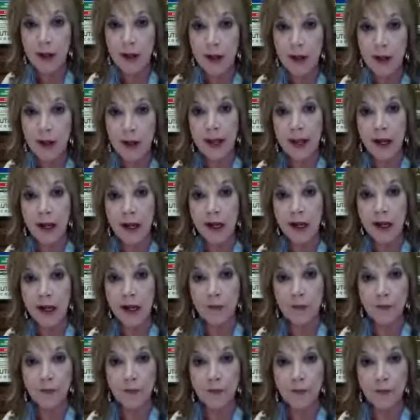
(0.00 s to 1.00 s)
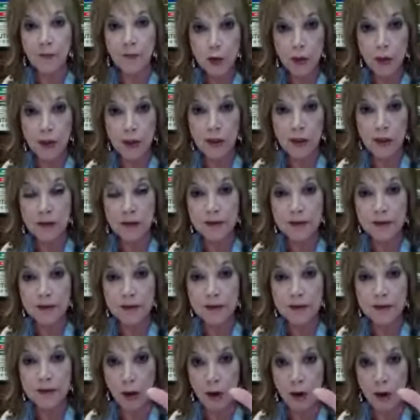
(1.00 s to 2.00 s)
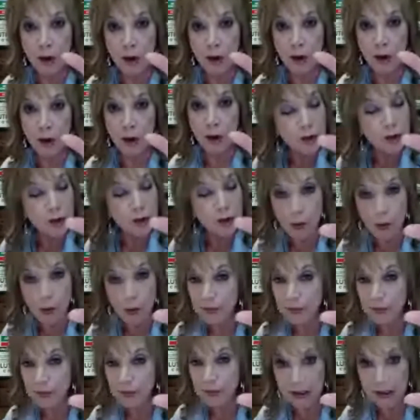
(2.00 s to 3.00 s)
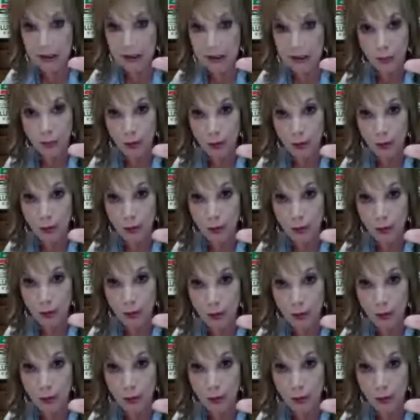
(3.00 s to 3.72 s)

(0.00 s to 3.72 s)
Uh, uh, visuals, you know, are also always very important.